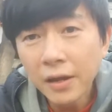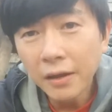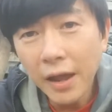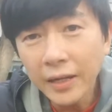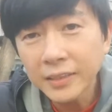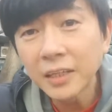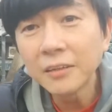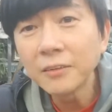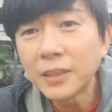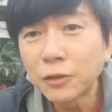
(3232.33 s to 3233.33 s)

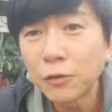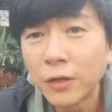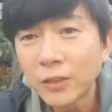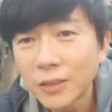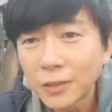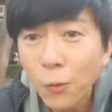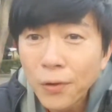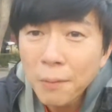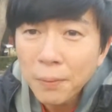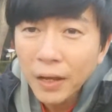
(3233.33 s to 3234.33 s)
external situations
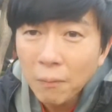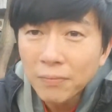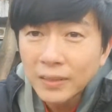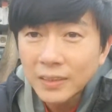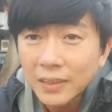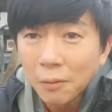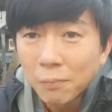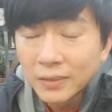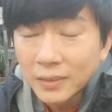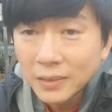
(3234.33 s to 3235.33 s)
only become
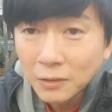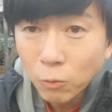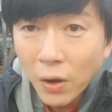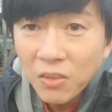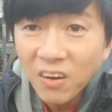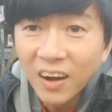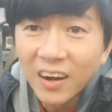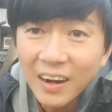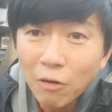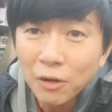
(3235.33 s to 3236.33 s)
disturbances when you
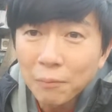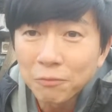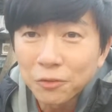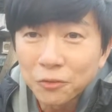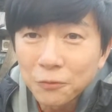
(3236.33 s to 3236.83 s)
allow them to.